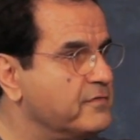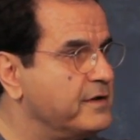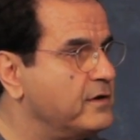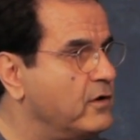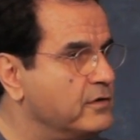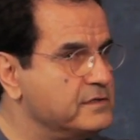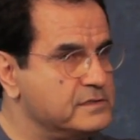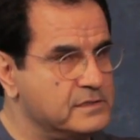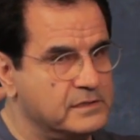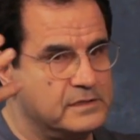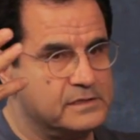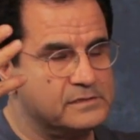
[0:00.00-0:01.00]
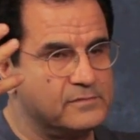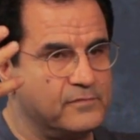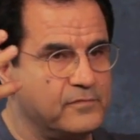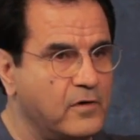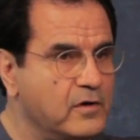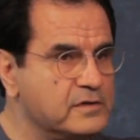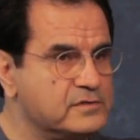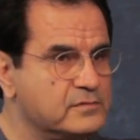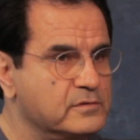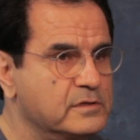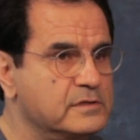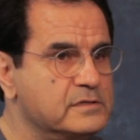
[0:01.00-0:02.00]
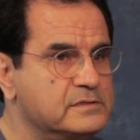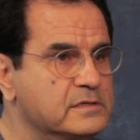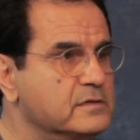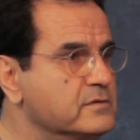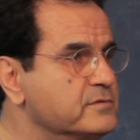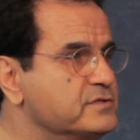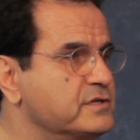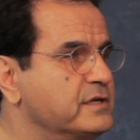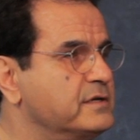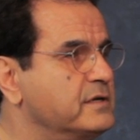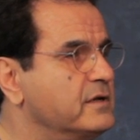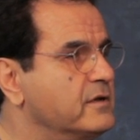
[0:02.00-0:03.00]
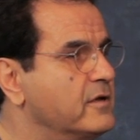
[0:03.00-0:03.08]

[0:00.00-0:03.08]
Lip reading: and all this in this falsehood, in this illusion,